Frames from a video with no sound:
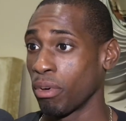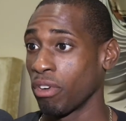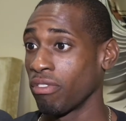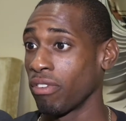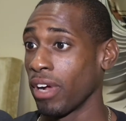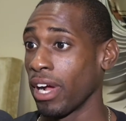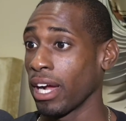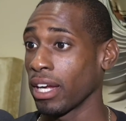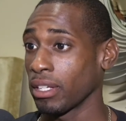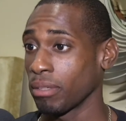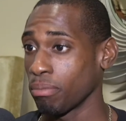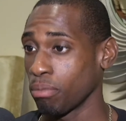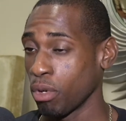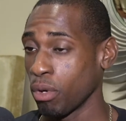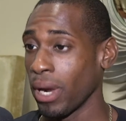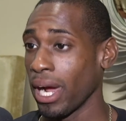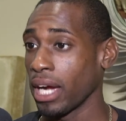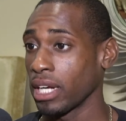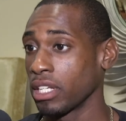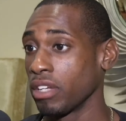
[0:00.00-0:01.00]

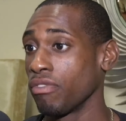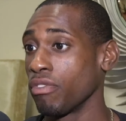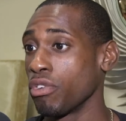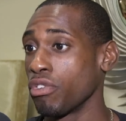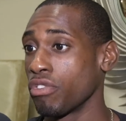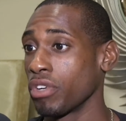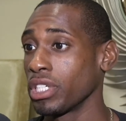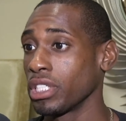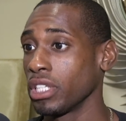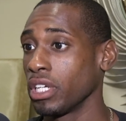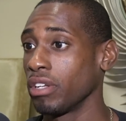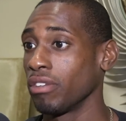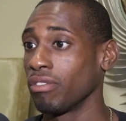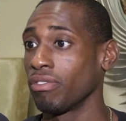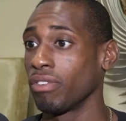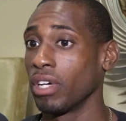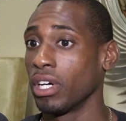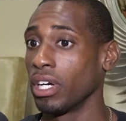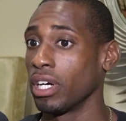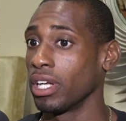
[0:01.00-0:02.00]
proactive nutrition
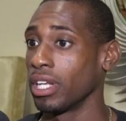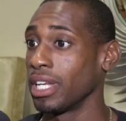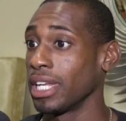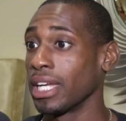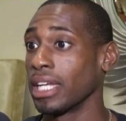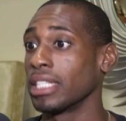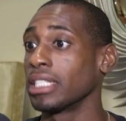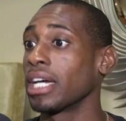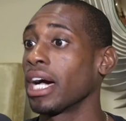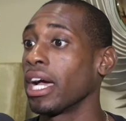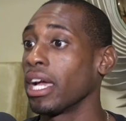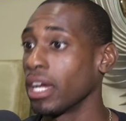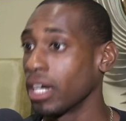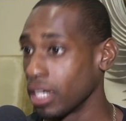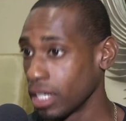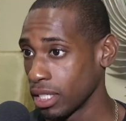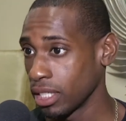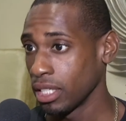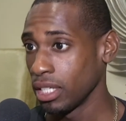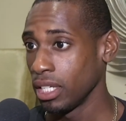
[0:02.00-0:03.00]
for the
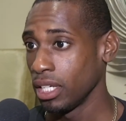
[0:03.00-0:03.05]
entire